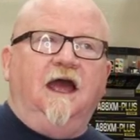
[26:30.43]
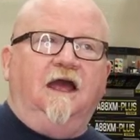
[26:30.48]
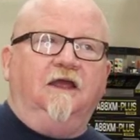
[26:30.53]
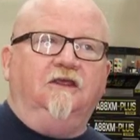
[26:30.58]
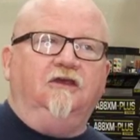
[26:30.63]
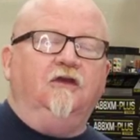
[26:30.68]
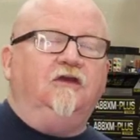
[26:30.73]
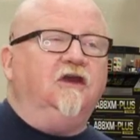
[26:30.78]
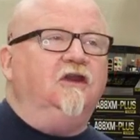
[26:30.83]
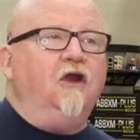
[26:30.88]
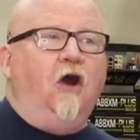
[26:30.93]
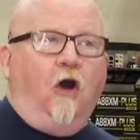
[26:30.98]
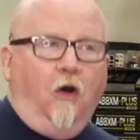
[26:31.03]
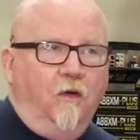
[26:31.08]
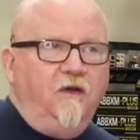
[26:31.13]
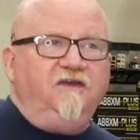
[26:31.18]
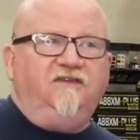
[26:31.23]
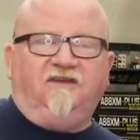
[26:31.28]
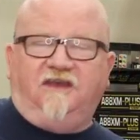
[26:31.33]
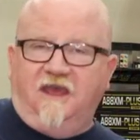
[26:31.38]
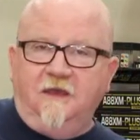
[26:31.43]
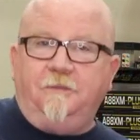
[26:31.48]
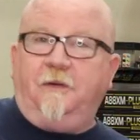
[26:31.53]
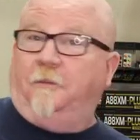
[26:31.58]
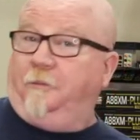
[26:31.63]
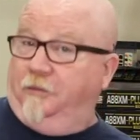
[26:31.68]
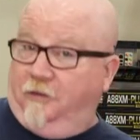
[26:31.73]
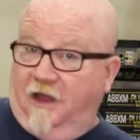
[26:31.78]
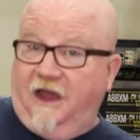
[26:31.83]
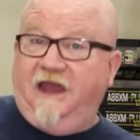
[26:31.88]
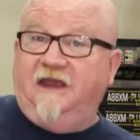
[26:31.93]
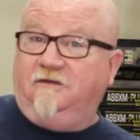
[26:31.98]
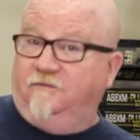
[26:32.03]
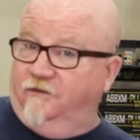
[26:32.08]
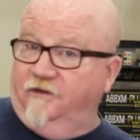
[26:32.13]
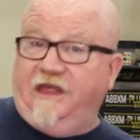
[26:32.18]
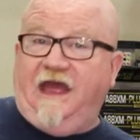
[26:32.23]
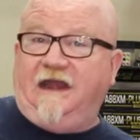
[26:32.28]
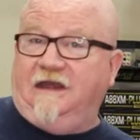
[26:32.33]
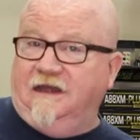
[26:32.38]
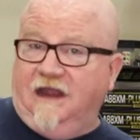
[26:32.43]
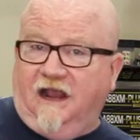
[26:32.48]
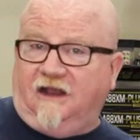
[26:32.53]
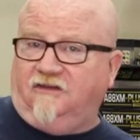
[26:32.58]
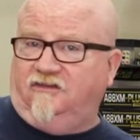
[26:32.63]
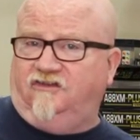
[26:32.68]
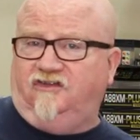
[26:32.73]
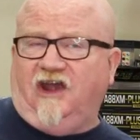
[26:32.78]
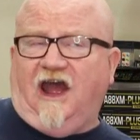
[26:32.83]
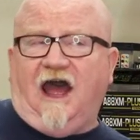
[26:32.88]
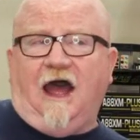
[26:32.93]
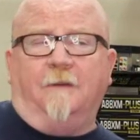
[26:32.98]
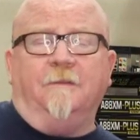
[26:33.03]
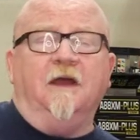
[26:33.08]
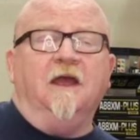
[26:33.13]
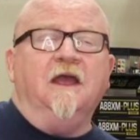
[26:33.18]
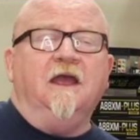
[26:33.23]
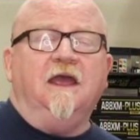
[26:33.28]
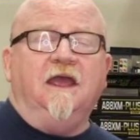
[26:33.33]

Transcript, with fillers: You can always keep applying for that next job.